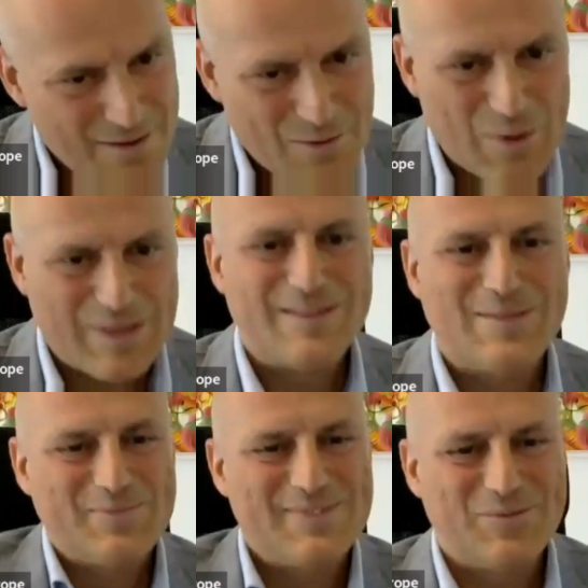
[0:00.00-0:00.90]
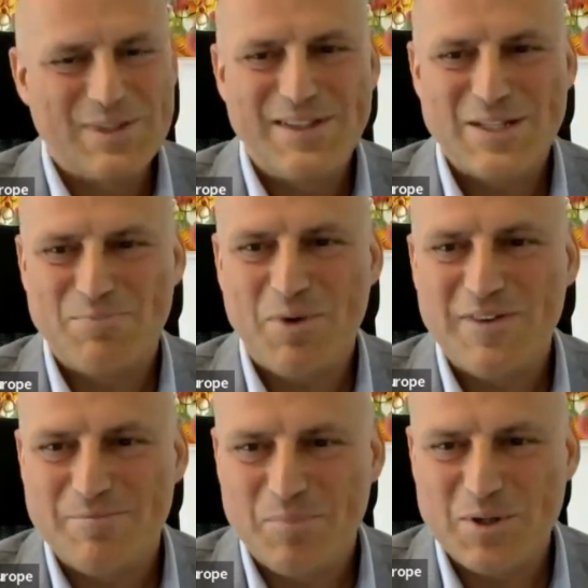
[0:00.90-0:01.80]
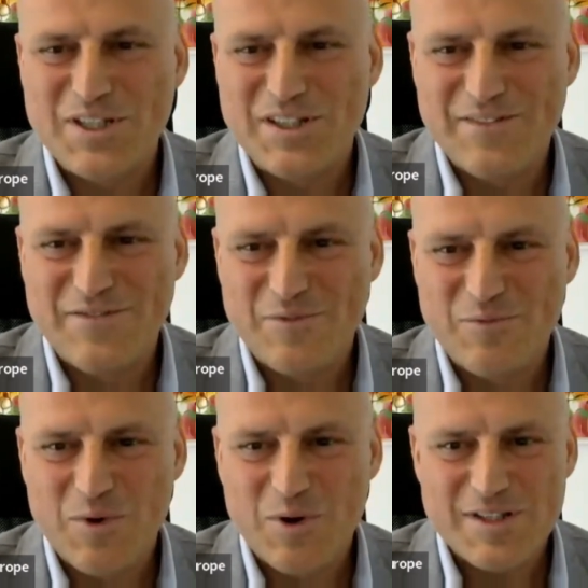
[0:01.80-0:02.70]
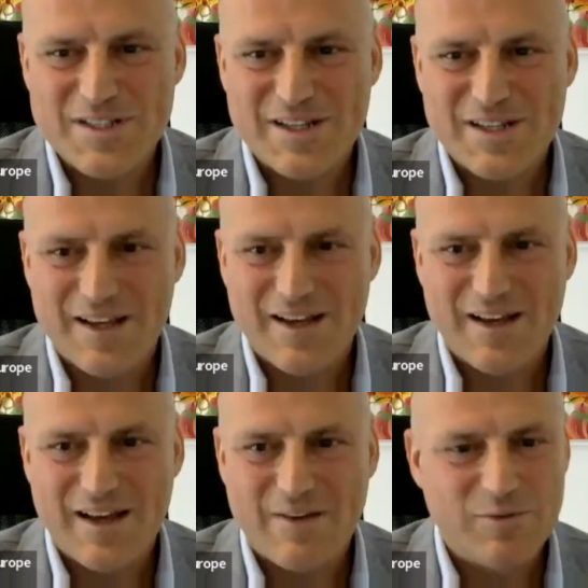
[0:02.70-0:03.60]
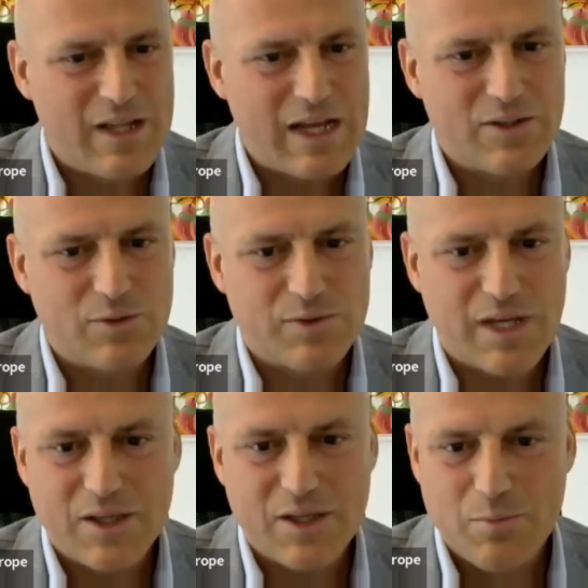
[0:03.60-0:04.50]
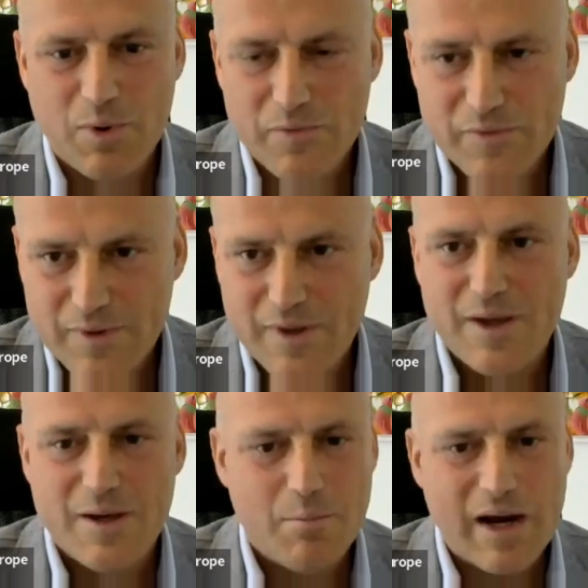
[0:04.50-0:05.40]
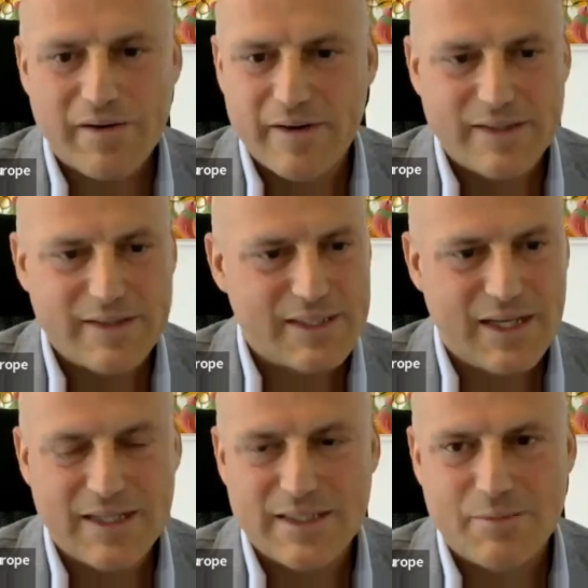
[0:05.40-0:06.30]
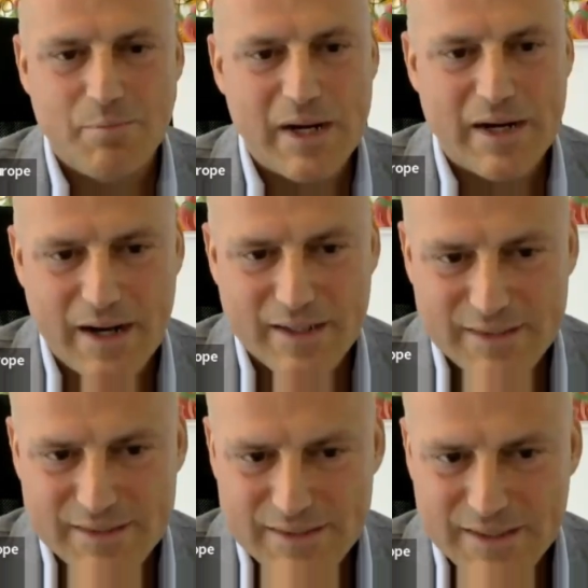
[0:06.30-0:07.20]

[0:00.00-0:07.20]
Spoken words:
Well, with these positive words, I would like to thank you both, Margriet and Bernard,